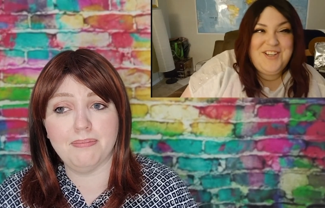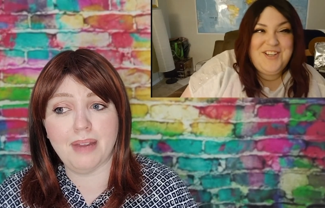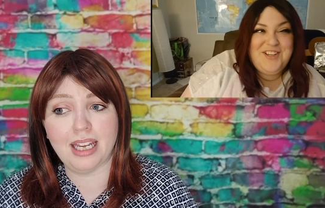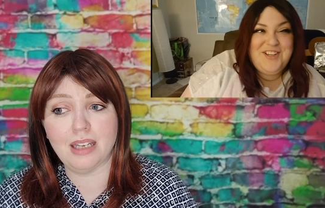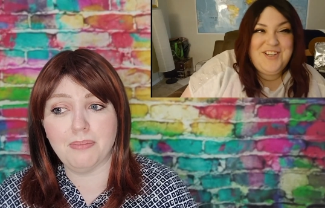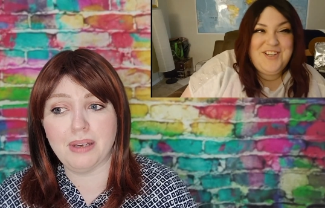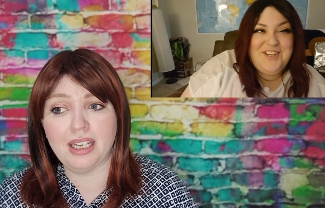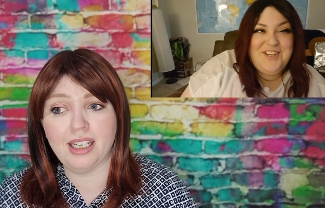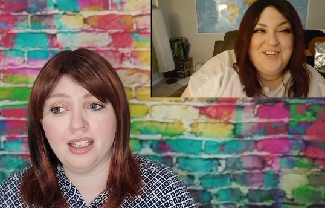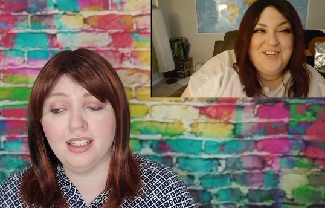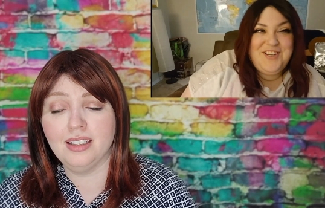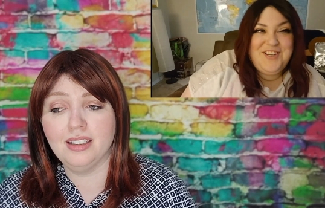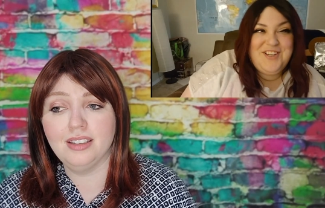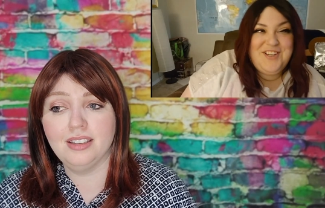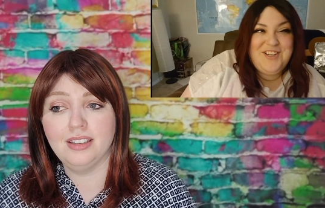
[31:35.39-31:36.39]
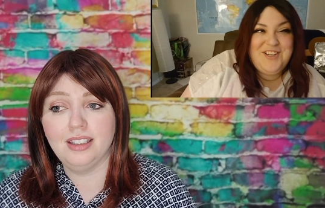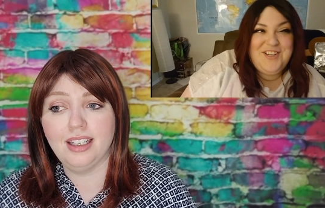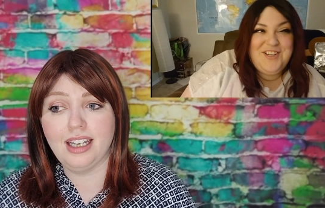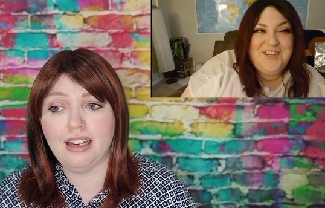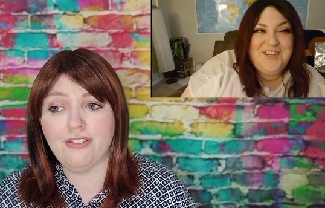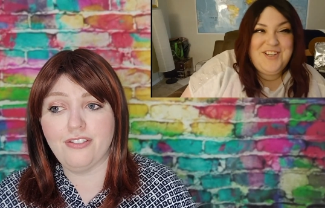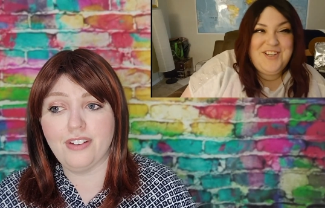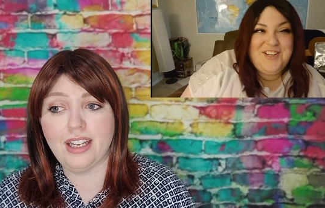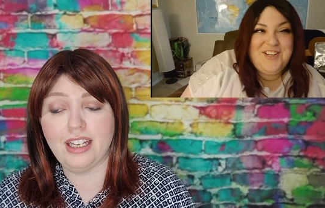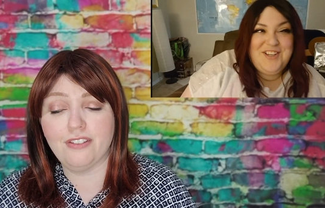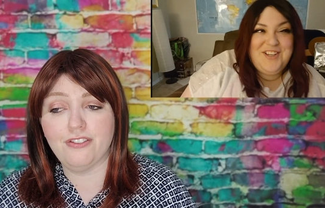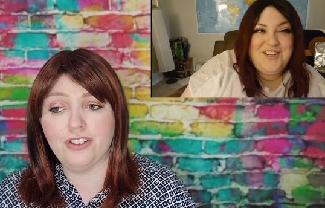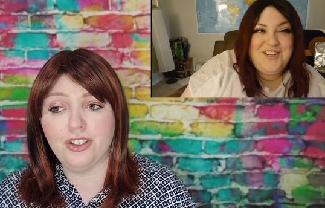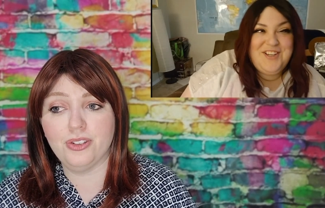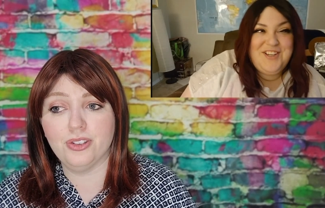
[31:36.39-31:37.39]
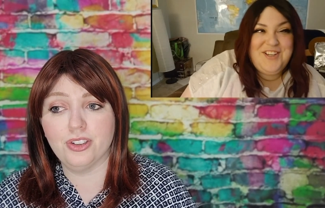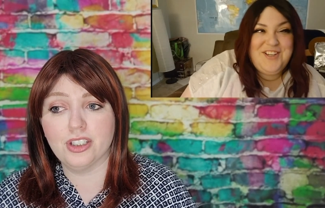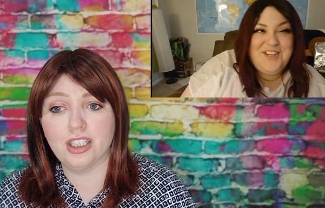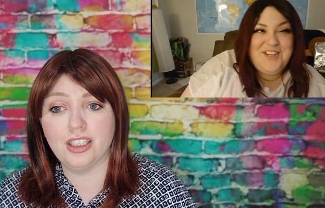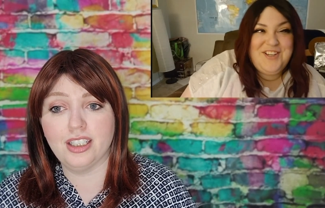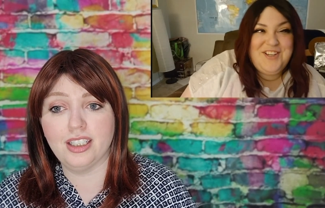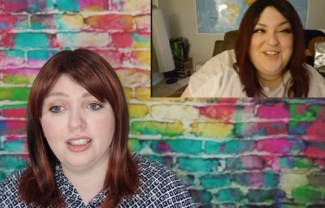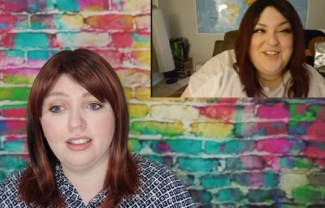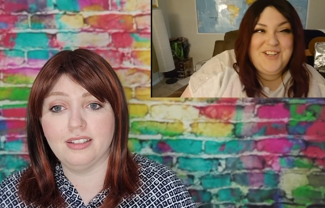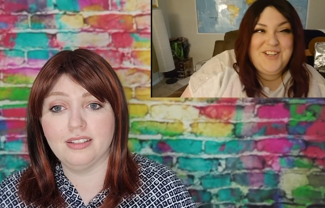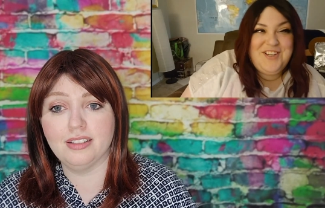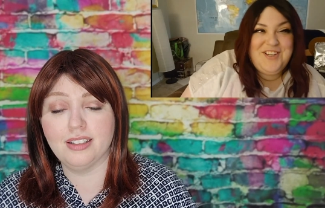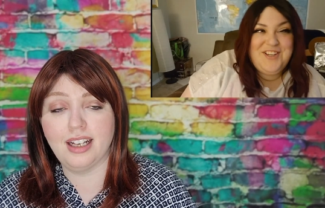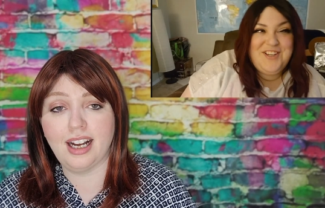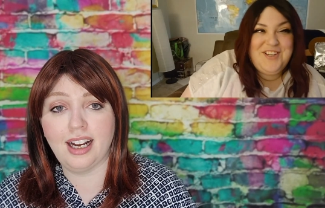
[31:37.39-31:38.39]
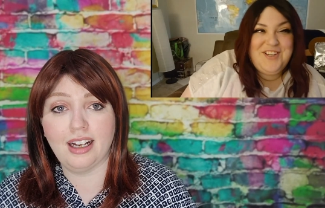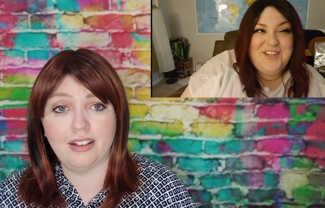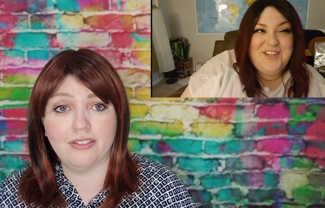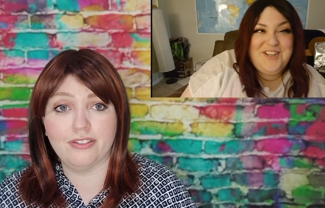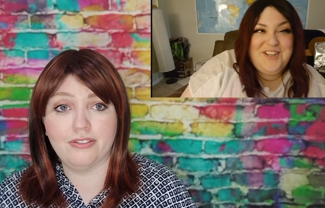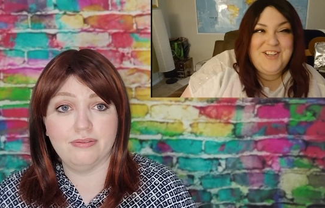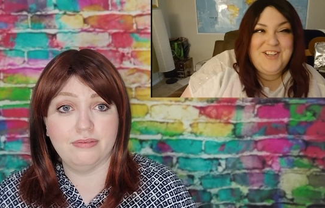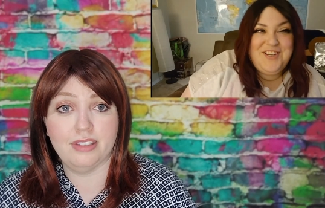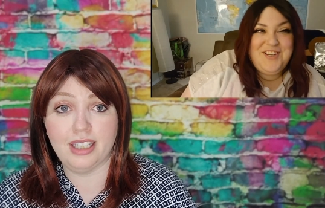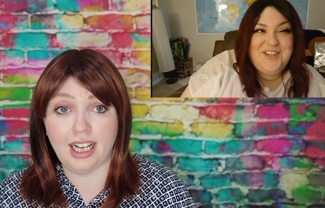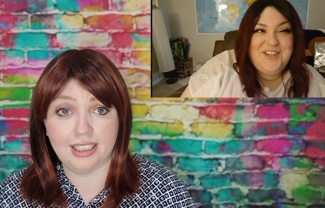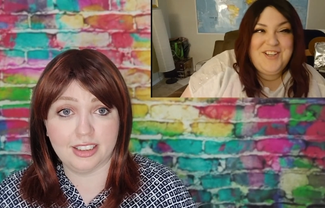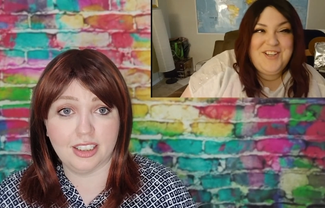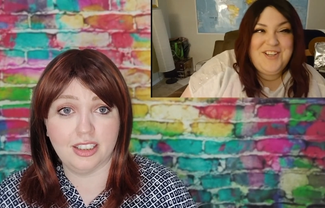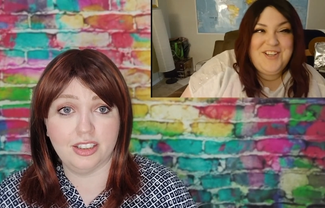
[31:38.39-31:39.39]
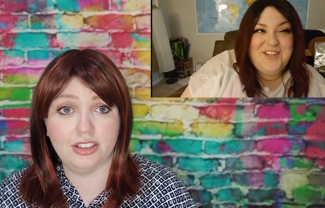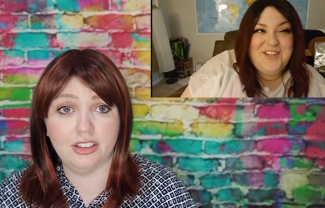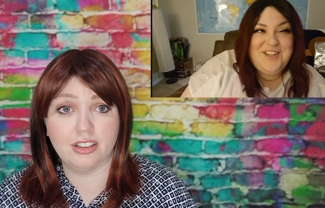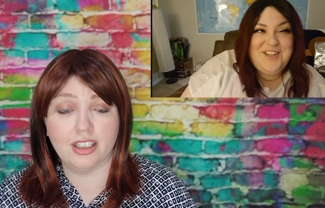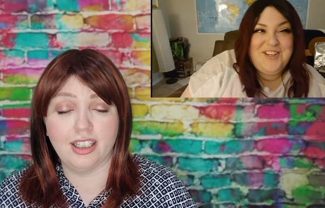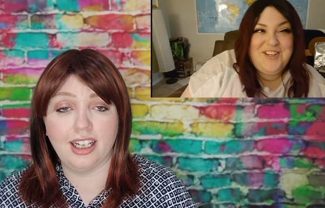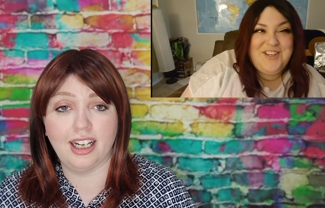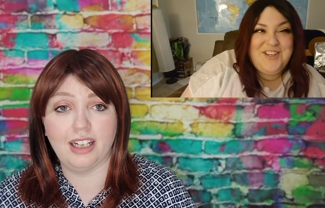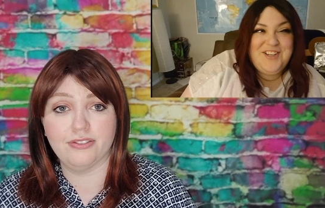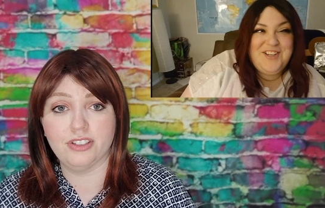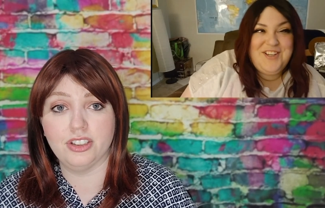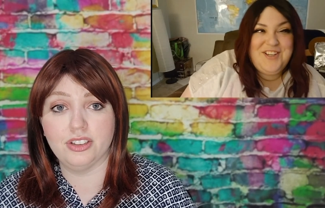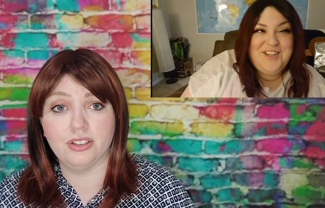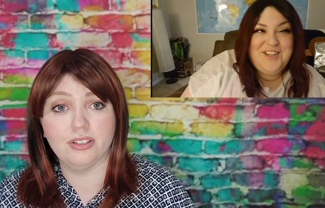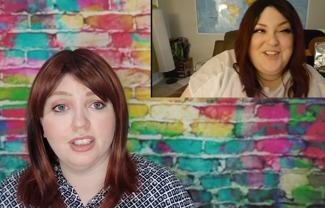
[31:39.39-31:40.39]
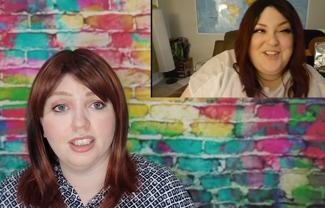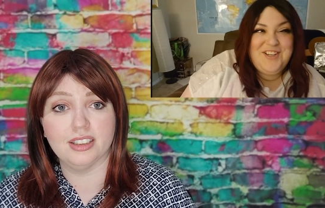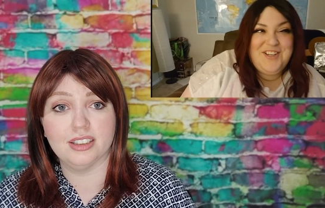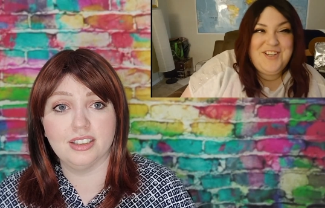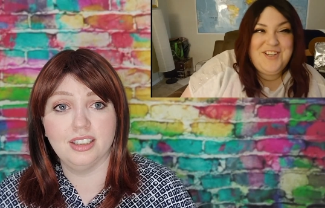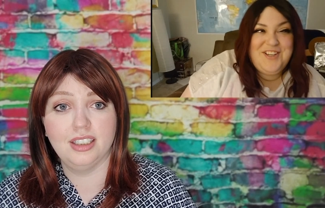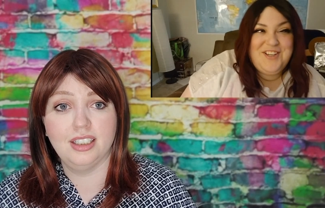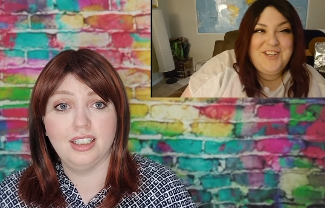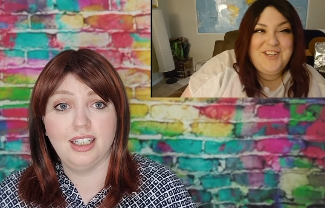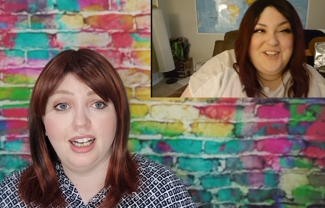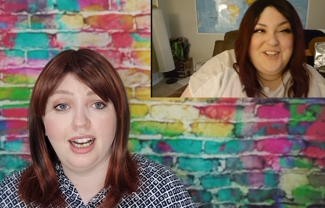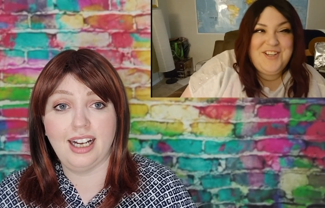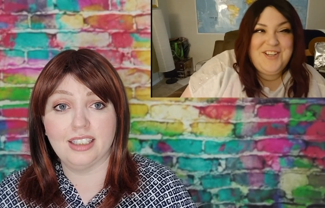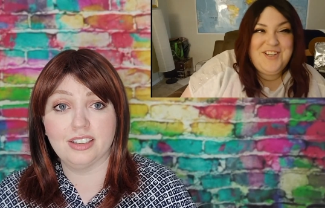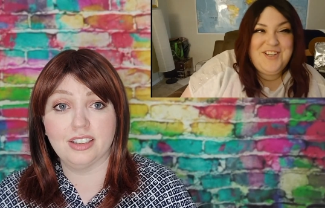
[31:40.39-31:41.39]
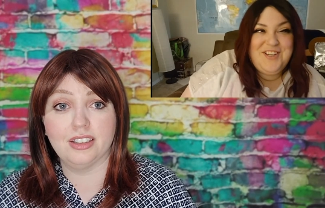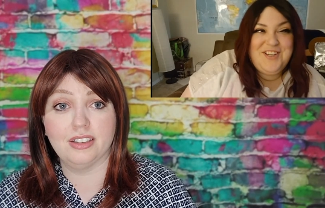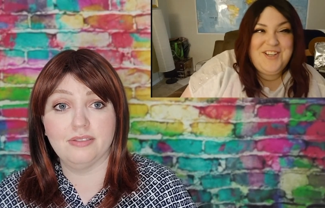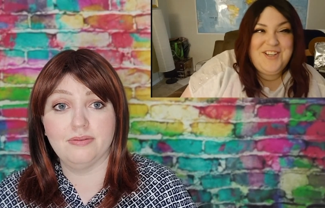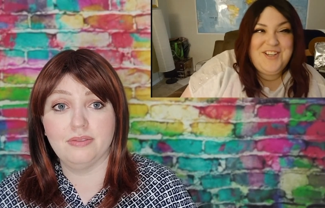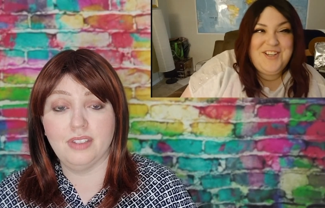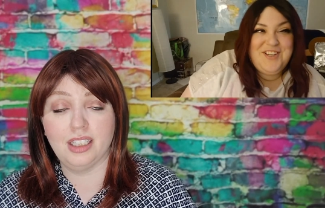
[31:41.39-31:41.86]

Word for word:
Speaker 1: maybe if, if you're gonna have Nader, you're gonna have to do this as a,